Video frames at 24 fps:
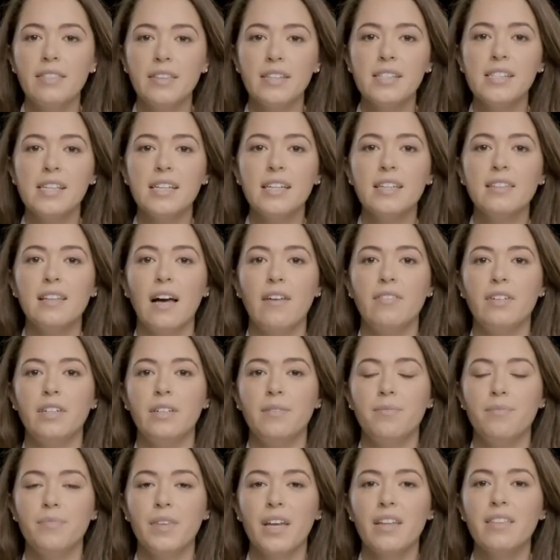the city
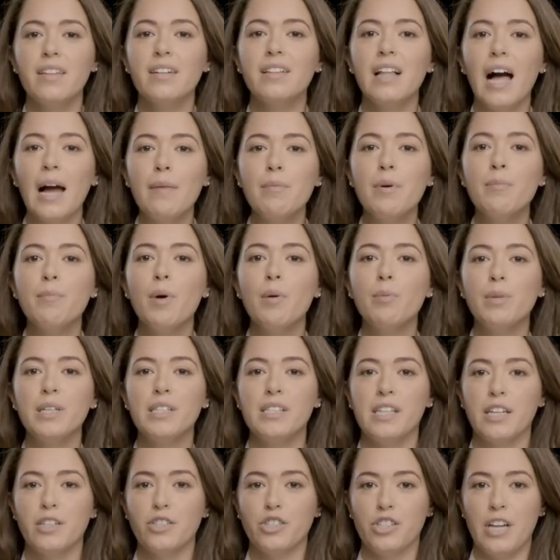level, the Climate
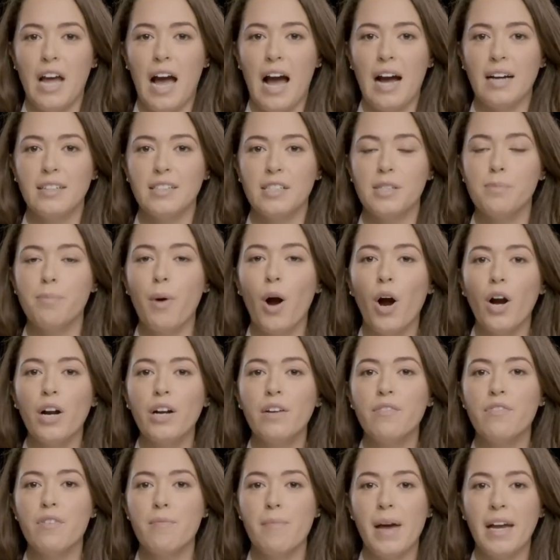Mobilization Act is
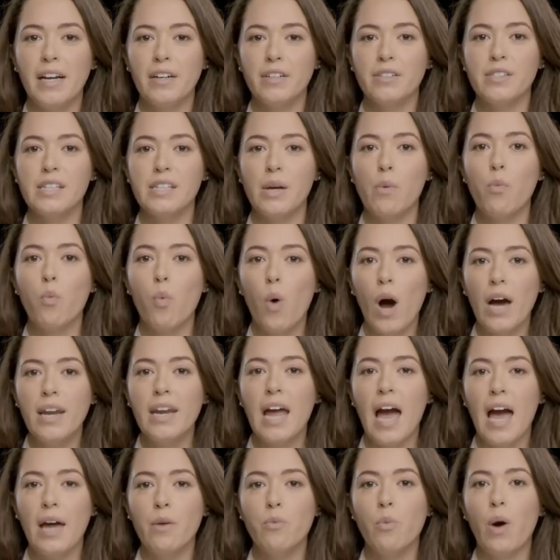part of the mayor's One
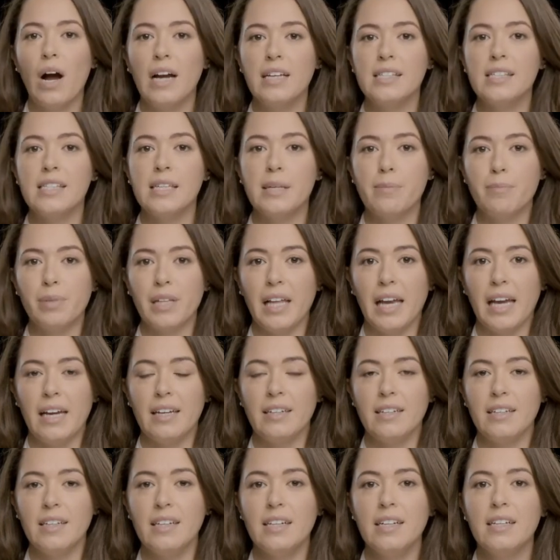NYC
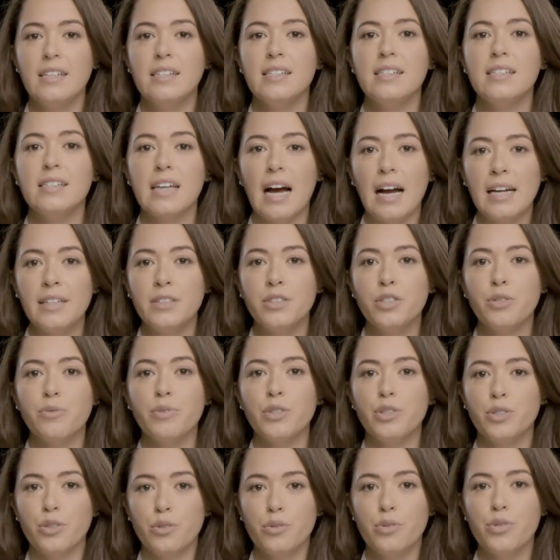plan, designed to
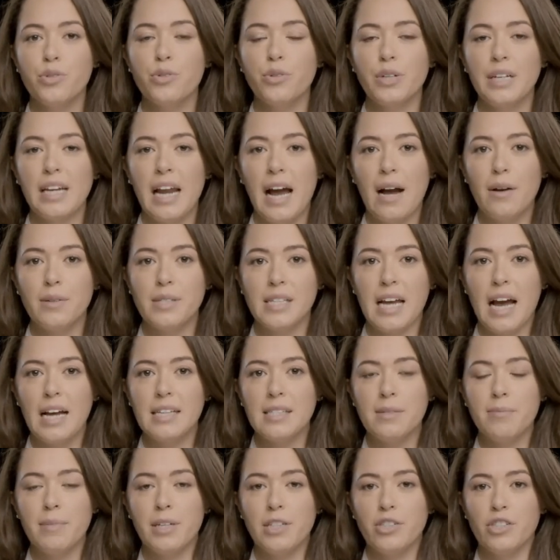reduce greenhouse
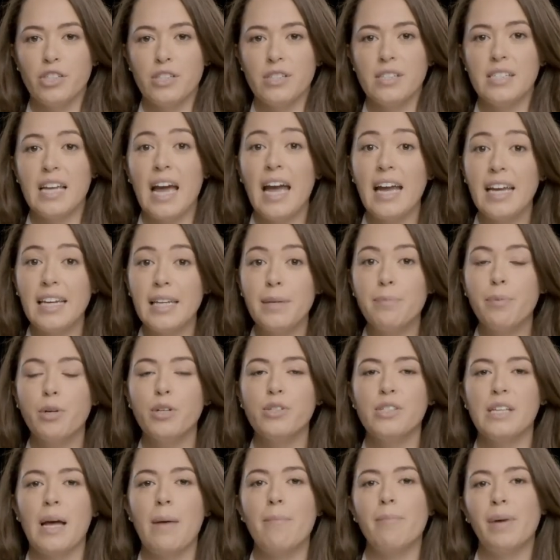gas emissions
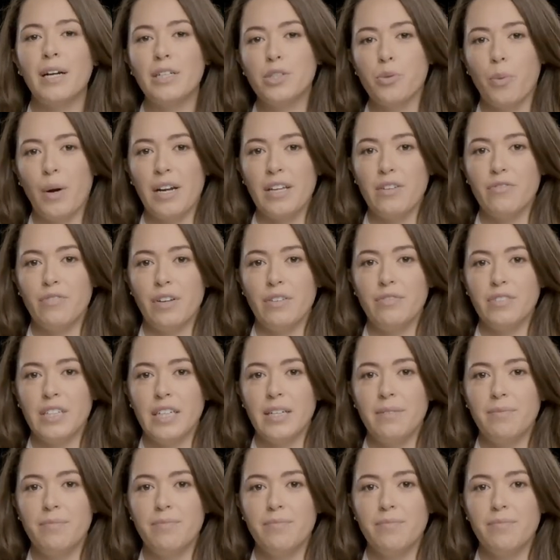80% by 2050.